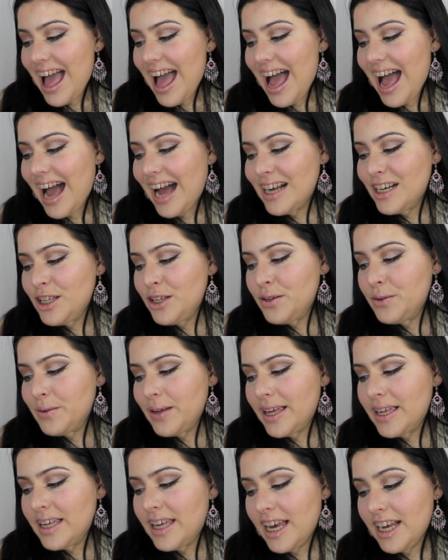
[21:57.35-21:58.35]
How do you
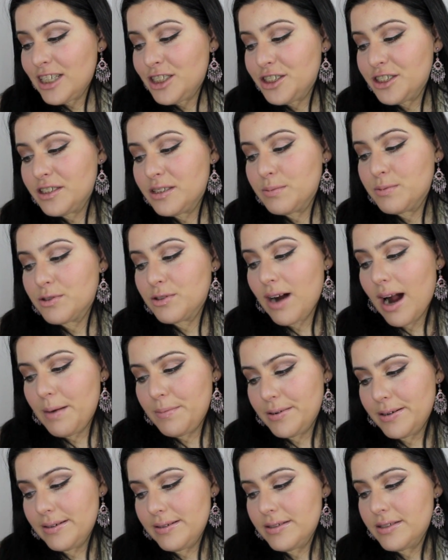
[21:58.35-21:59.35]
engage your
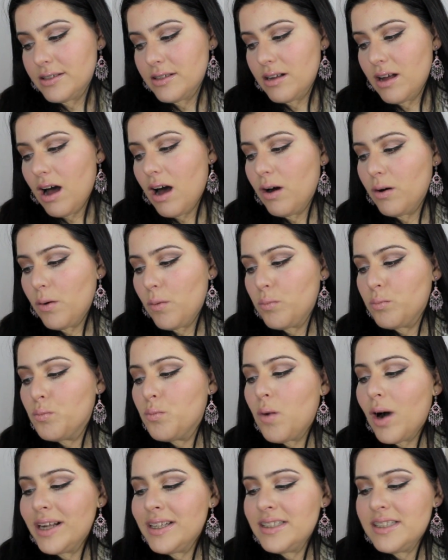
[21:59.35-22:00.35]
subscribers? Oh,
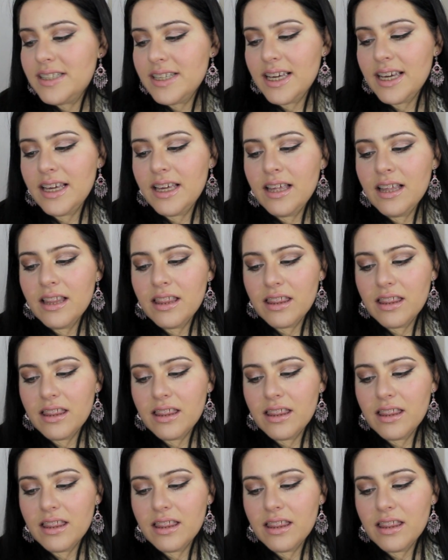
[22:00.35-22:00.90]
1D